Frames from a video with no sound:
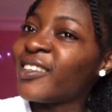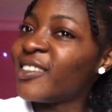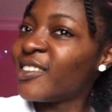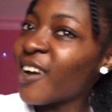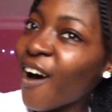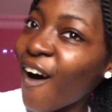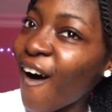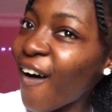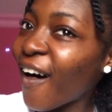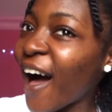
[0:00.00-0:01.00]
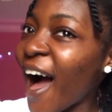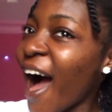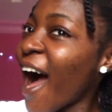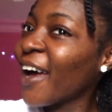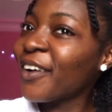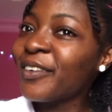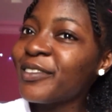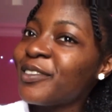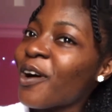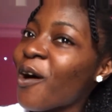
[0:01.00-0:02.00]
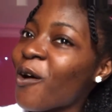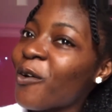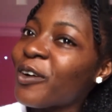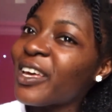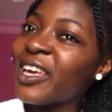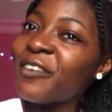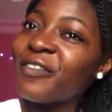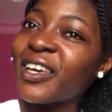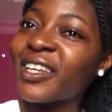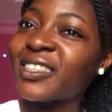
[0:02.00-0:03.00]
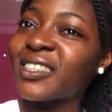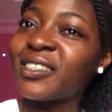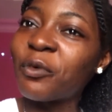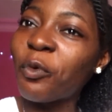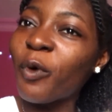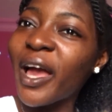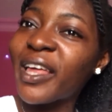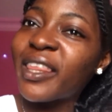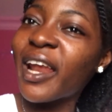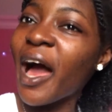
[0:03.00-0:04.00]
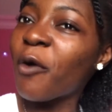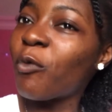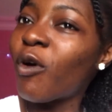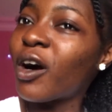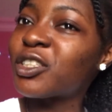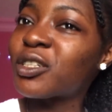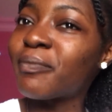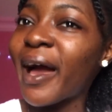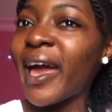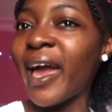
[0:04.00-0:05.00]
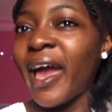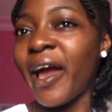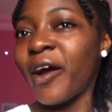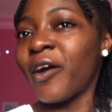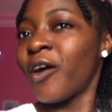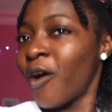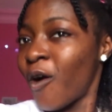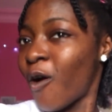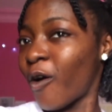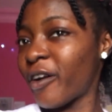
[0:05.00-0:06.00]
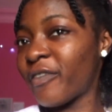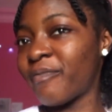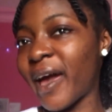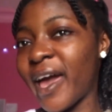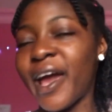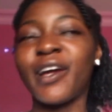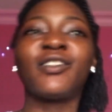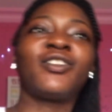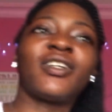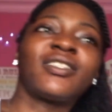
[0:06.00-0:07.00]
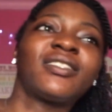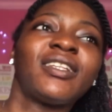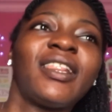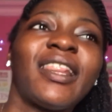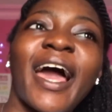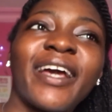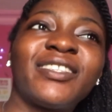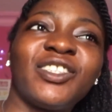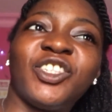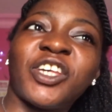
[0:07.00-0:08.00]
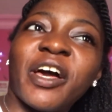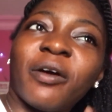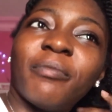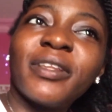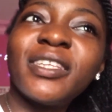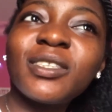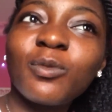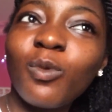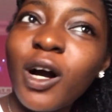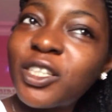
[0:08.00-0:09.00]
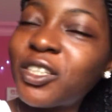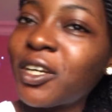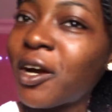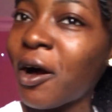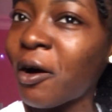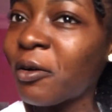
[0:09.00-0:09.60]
Y'all, I don't know if it's the way that I washed my hair or if my hair just likes gel, but this wash and go,